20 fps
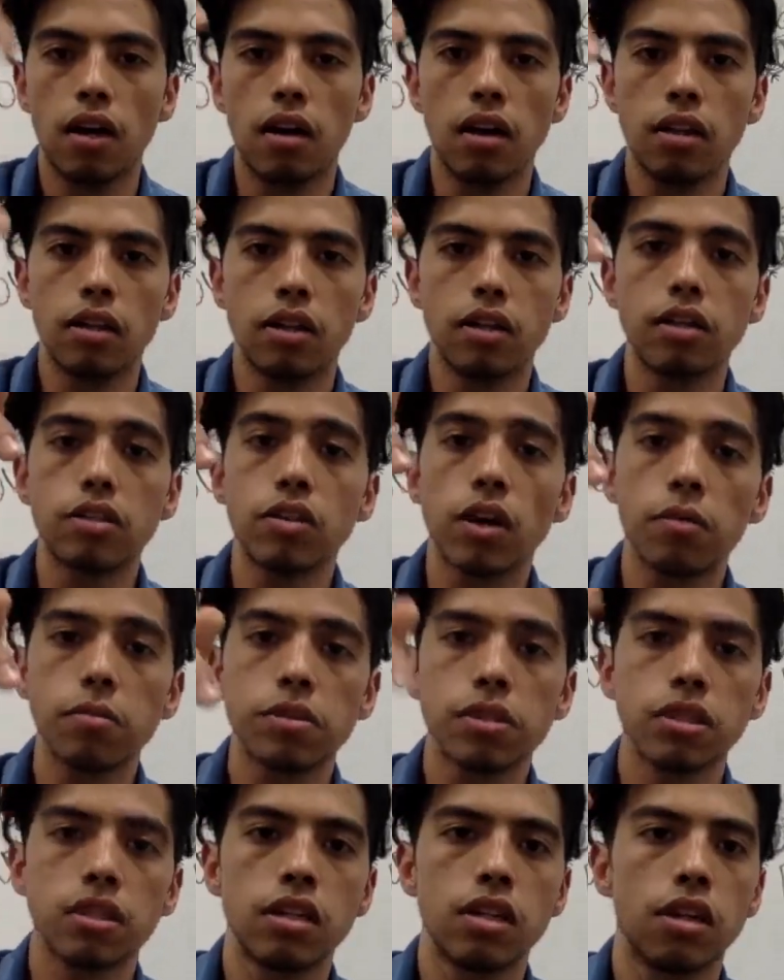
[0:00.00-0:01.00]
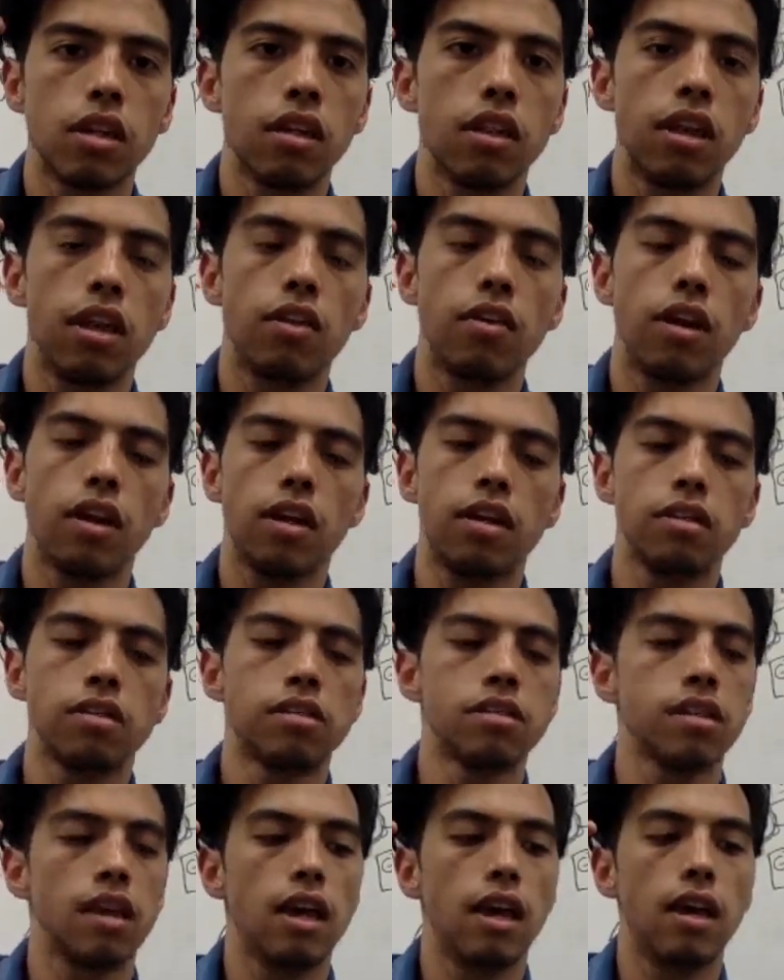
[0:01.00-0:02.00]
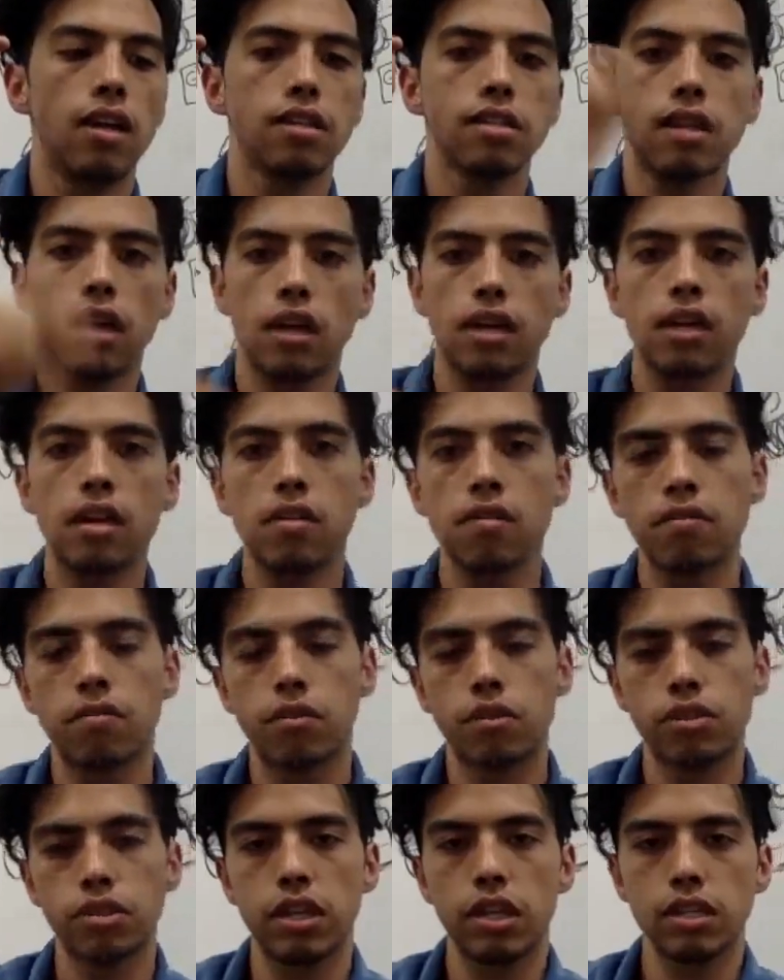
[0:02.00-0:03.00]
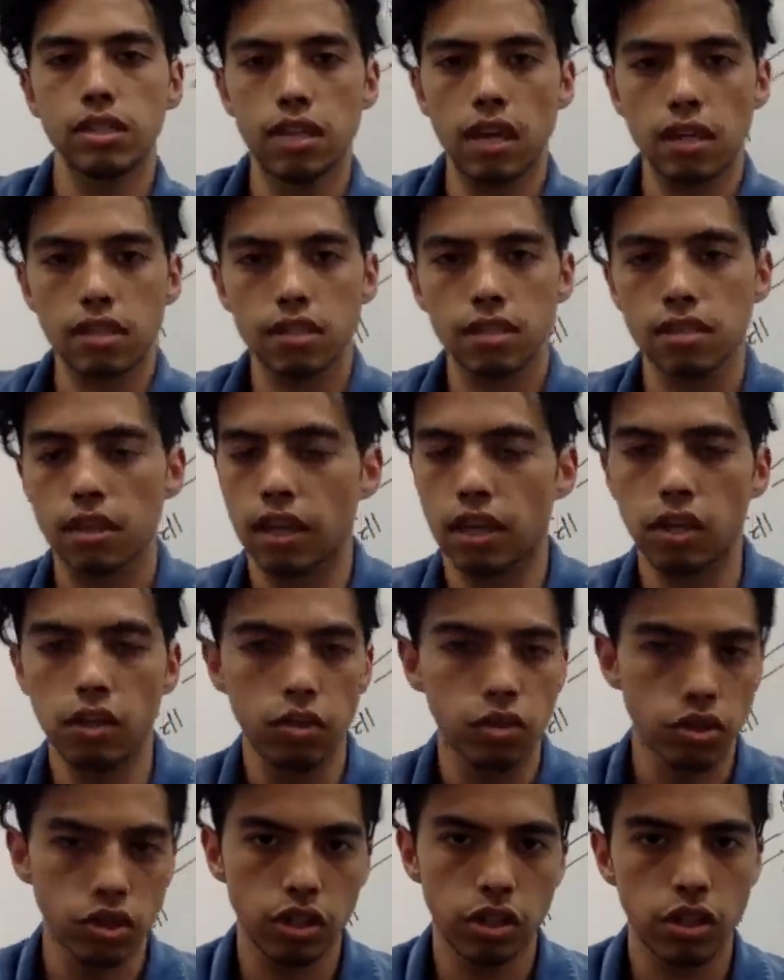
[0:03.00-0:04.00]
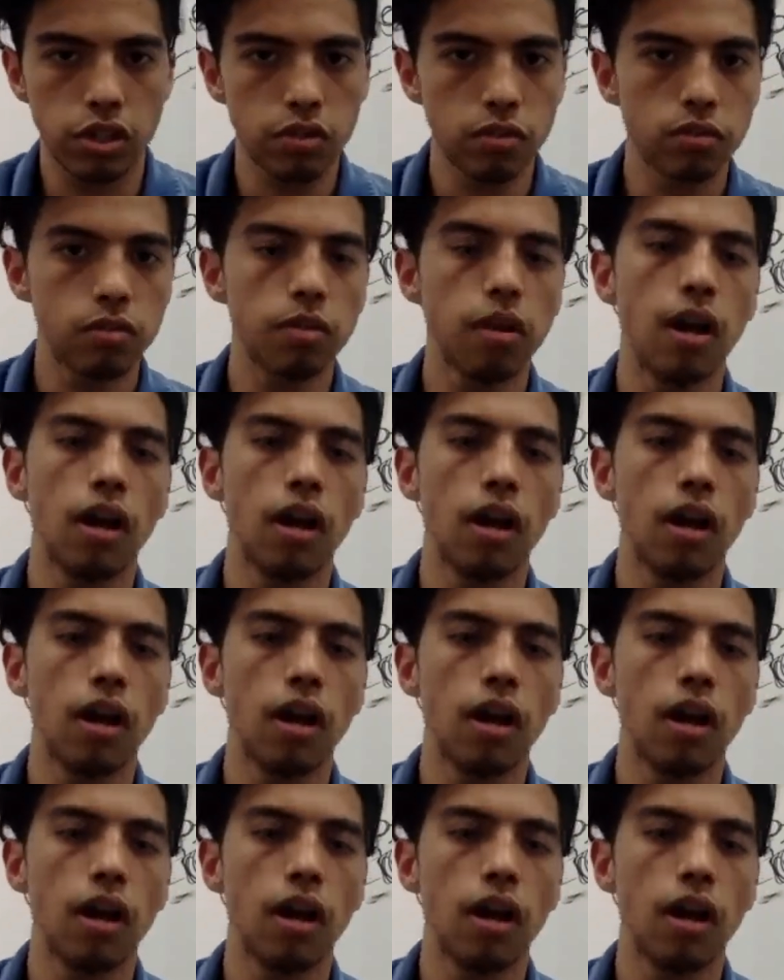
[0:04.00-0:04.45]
in the description, there is a sign-in for CSS like you usually do.